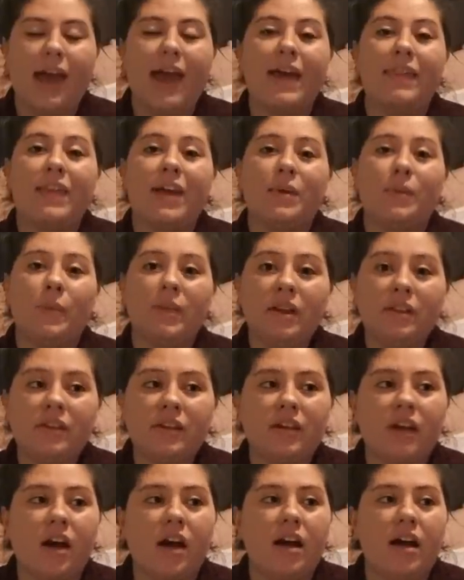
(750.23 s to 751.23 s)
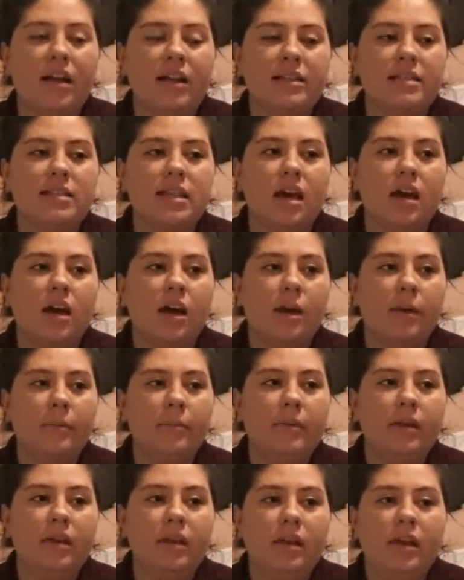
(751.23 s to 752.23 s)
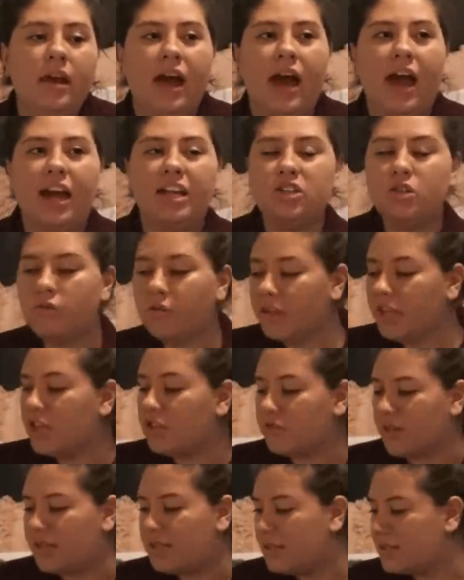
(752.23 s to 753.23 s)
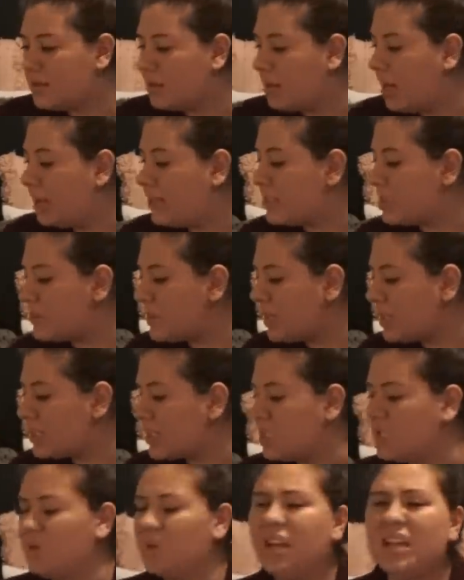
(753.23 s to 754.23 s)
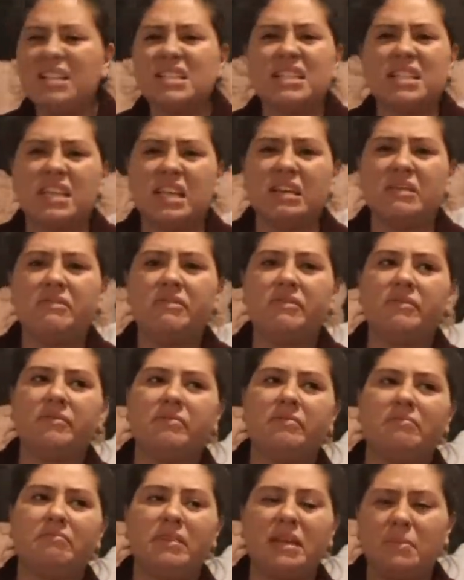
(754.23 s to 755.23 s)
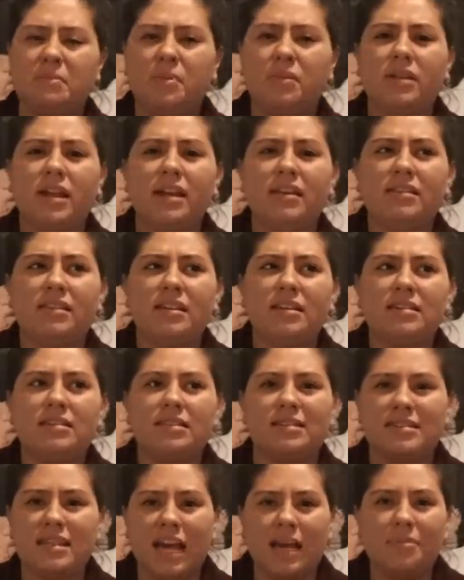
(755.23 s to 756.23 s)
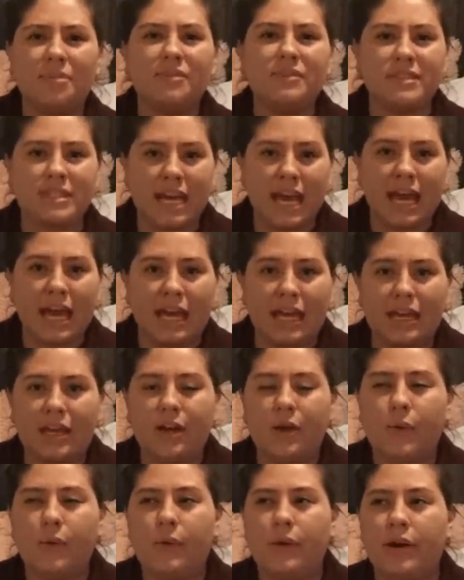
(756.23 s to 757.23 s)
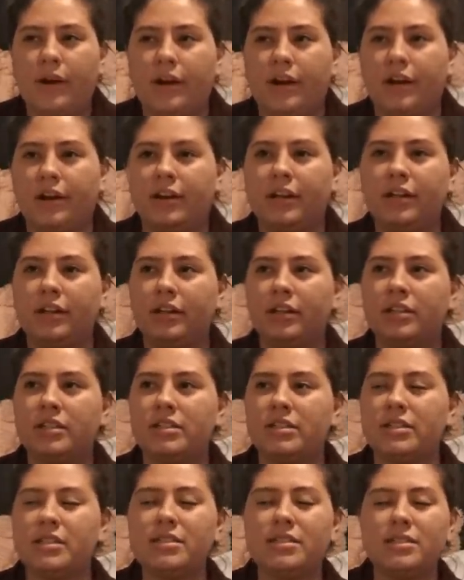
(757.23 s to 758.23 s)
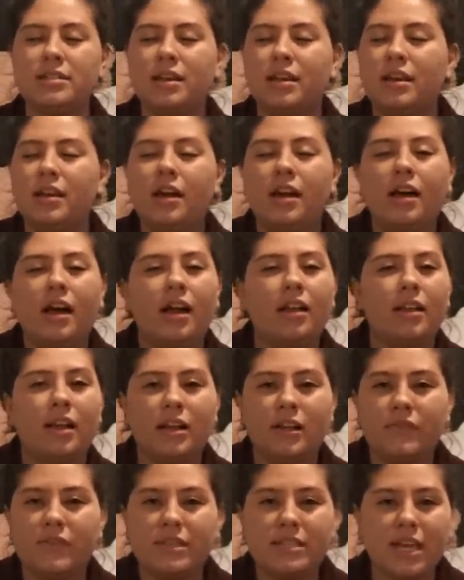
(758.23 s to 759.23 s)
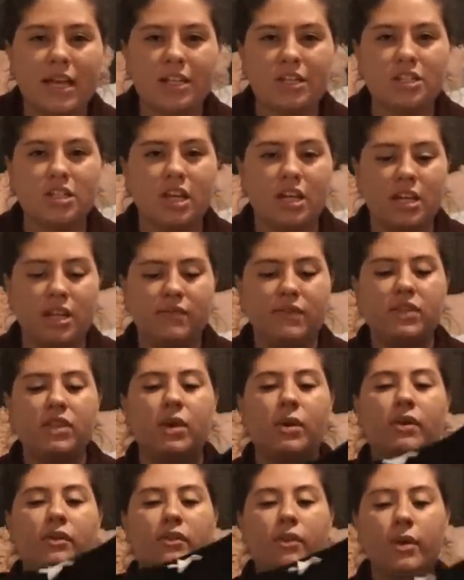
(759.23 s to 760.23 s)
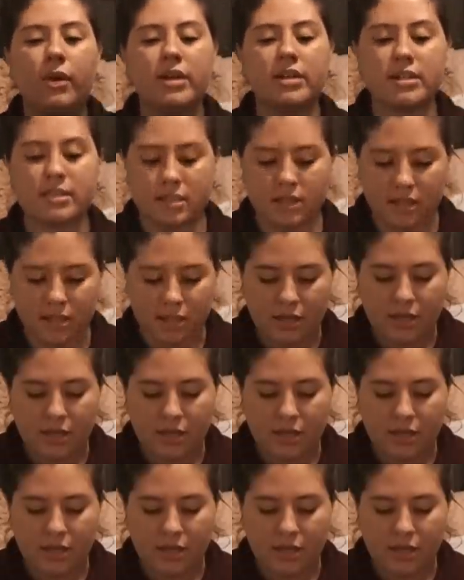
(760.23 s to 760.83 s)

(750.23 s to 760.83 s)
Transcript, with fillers: And then one of the cons, um, I don't really address this a lot just because I don't like to give people like this the time of day or just a lot of attention even though of course